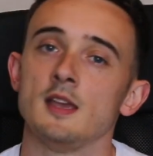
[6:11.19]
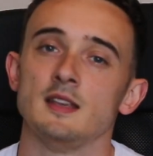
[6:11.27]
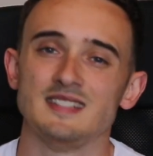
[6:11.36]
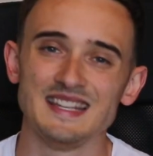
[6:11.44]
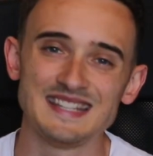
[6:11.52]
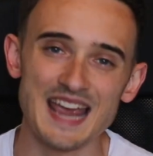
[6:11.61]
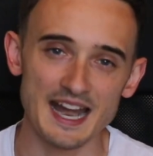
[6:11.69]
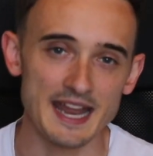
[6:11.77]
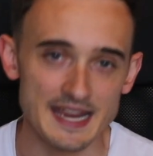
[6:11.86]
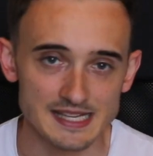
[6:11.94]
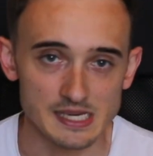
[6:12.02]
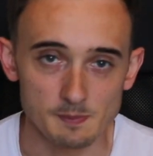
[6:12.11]
So
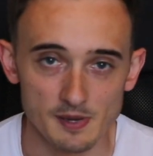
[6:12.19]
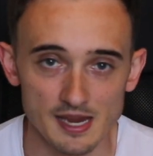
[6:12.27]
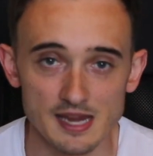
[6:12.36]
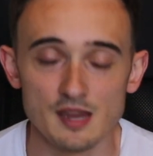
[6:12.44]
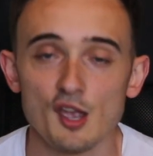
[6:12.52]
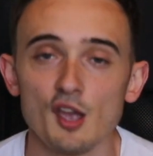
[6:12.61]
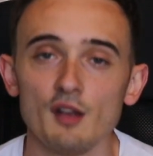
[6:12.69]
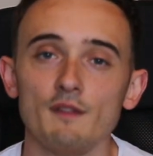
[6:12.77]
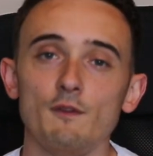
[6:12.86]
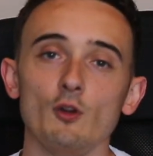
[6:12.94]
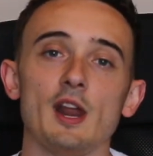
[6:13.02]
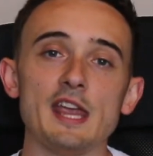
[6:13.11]
1080p,
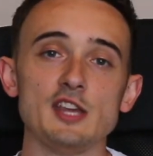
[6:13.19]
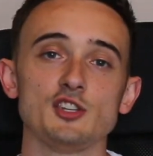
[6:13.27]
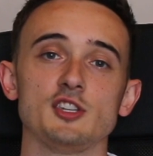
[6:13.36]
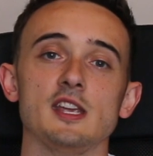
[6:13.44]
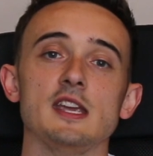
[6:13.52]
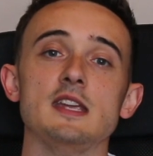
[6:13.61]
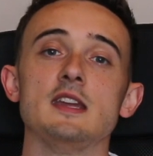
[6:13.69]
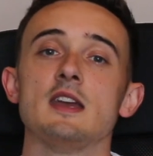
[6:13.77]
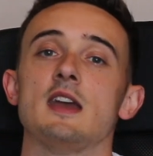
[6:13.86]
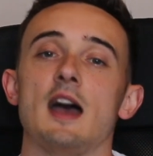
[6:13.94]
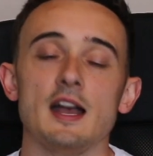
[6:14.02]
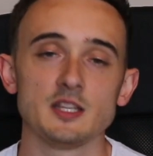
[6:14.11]
full HD
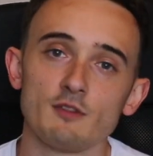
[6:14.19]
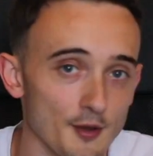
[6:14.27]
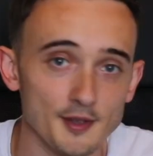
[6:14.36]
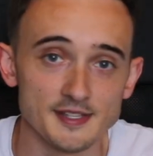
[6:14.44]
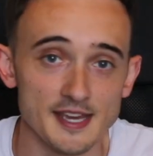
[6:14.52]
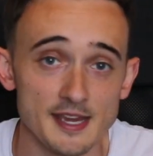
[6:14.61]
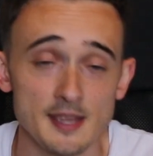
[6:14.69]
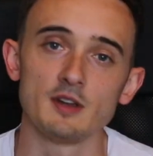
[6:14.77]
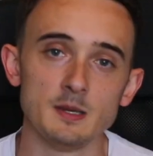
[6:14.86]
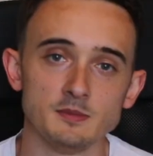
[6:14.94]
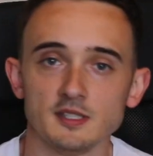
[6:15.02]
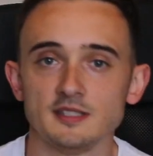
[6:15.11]
at 30
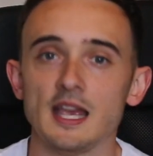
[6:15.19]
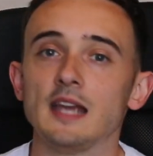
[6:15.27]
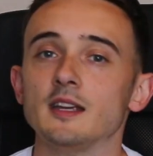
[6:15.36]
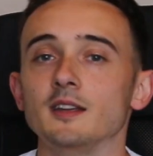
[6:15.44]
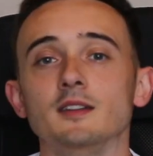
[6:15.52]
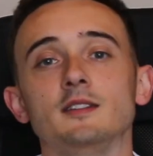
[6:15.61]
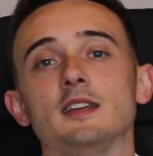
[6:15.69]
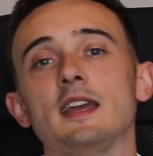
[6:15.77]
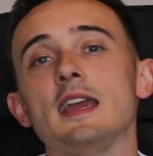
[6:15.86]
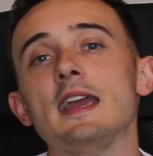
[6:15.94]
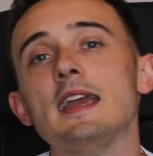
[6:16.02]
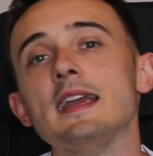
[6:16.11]
frames a second
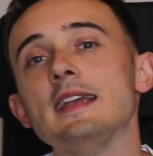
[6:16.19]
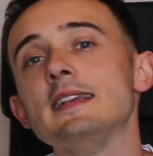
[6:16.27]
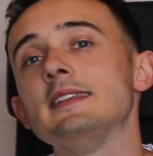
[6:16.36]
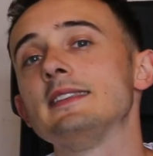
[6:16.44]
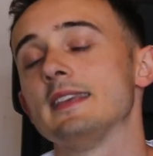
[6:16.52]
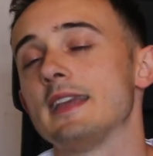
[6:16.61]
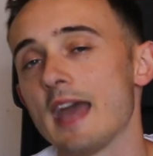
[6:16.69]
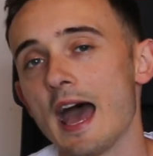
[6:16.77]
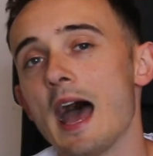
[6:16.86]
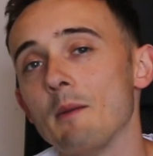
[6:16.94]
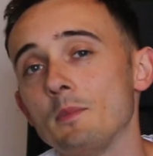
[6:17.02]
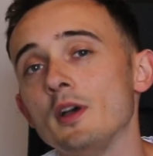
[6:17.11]
is the
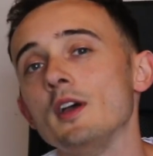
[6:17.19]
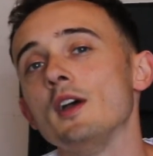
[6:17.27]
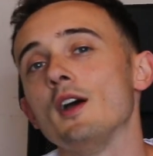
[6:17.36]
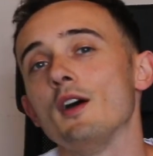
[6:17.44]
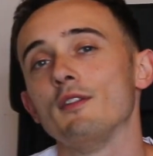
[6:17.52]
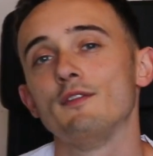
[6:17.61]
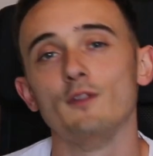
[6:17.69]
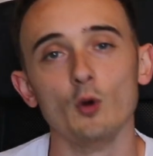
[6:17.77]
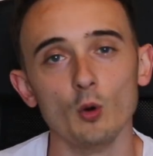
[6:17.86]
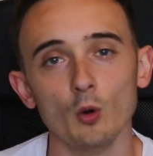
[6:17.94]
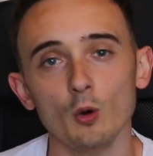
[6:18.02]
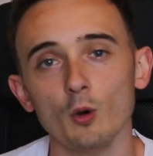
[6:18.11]
cap
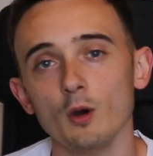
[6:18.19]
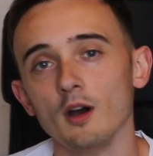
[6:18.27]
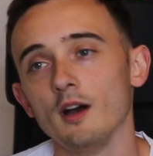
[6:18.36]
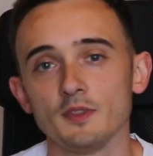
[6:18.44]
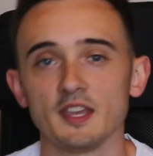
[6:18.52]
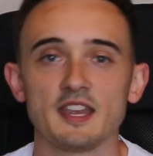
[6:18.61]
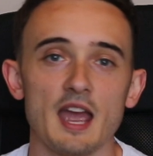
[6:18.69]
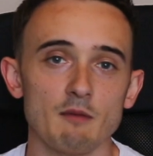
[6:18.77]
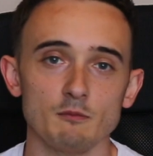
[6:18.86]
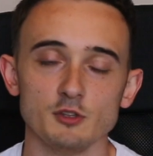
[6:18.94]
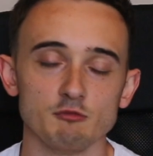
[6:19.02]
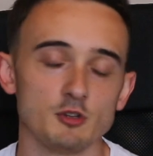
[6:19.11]
for the
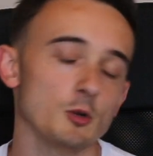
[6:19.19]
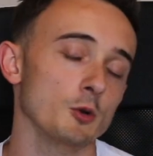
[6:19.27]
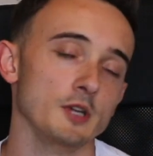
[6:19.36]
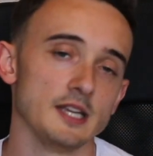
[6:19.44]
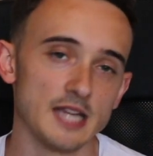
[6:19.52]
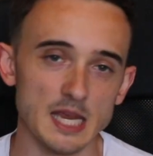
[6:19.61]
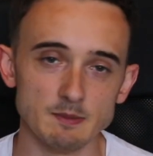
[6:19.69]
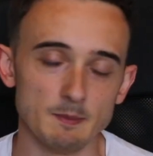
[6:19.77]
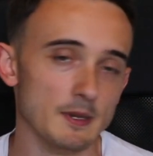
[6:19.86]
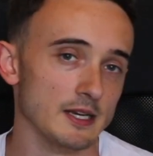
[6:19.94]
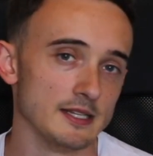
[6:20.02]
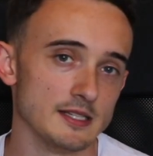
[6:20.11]
camera's recording
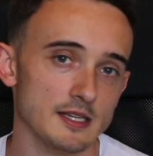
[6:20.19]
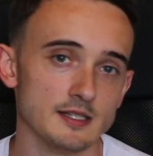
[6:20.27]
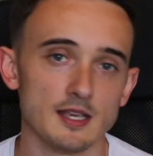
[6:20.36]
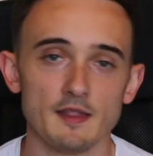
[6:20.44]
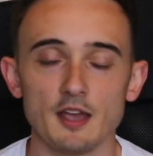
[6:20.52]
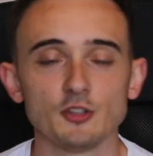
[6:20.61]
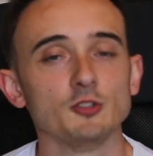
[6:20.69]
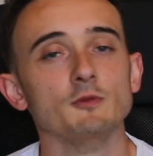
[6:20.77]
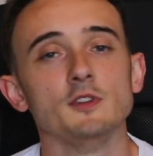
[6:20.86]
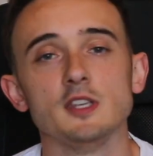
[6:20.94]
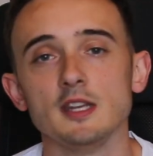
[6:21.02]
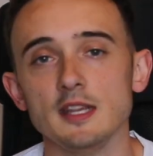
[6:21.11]
capabilities, and that's
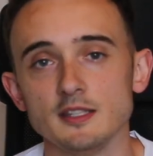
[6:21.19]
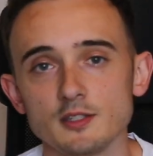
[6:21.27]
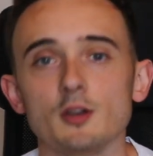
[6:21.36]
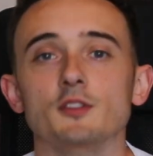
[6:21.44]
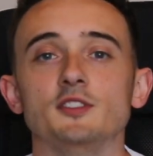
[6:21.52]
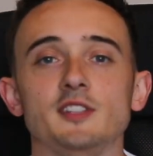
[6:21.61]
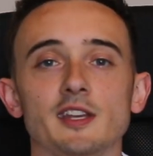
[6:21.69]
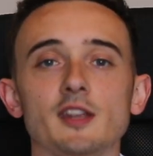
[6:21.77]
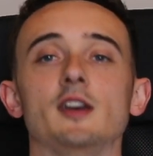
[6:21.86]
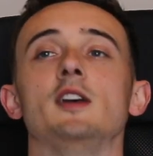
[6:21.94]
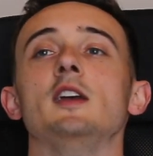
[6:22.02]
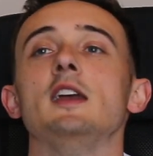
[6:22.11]
something you need to
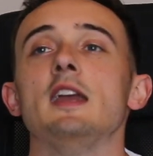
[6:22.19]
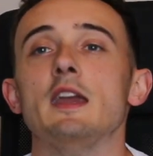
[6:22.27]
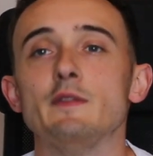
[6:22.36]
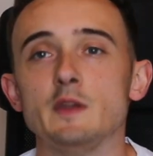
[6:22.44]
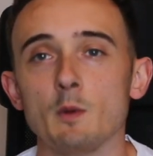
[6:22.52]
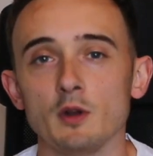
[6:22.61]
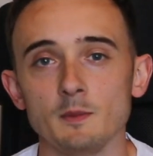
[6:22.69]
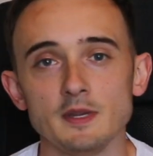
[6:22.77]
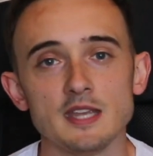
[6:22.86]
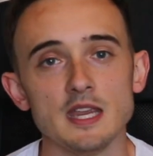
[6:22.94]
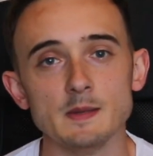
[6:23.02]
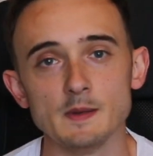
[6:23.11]
consider if you want to be
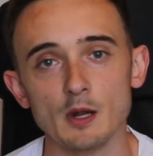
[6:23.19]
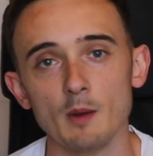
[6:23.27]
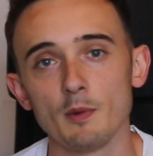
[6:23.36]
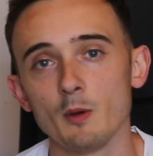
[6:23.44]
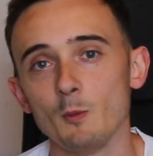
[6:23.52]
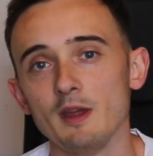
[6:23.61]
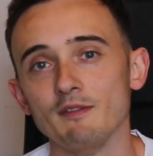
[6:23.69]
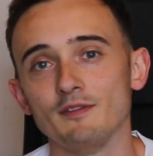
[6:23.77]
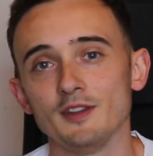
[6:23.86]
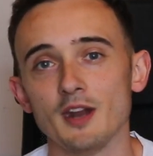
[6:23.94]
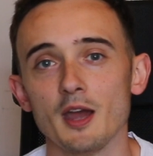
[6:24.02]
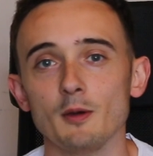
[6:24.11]
keeping up with,
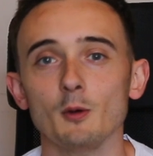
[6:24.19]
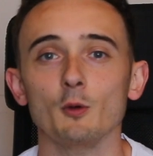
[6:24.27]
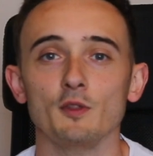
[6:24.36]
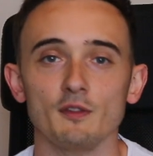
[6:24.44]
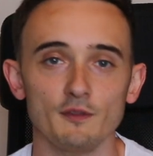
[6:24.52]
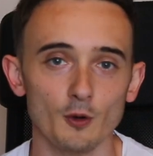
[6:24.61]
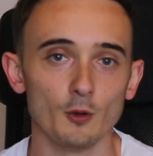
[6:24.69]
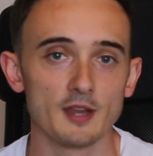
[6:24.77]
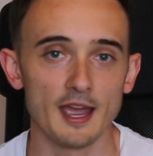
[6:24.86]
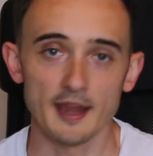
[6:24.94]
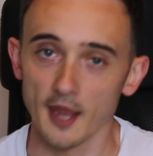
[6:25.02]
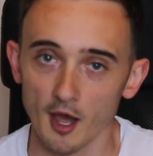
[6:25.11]
you know, all the
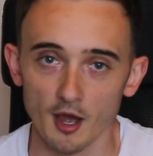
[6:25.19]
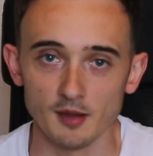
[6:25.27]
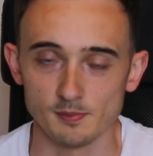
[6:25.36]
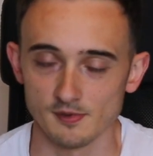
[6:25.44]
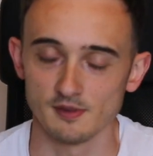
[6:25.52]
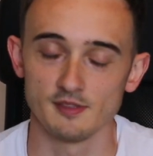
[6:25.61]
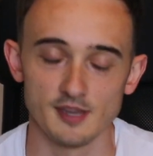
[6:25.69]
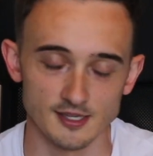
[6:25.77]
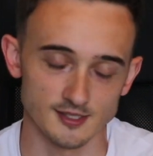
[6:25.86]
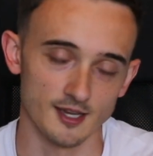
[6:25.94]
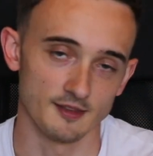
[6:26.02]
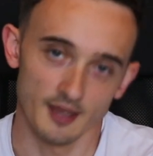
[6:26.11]
4K hype and
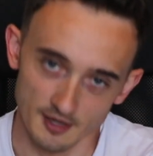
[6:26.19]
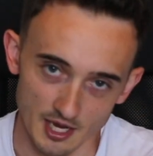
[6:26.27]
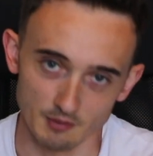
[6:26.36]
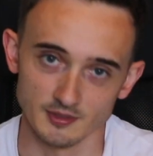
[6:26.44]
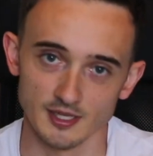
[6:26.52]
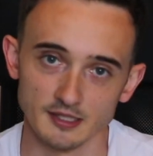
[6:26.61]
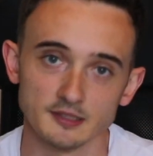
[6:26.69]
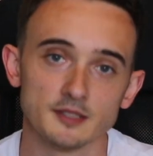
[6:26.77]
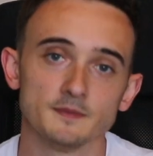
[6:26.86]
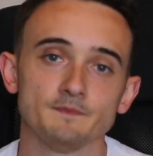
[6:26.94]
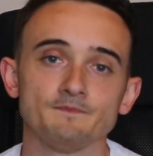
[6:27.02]
things like that nowadays.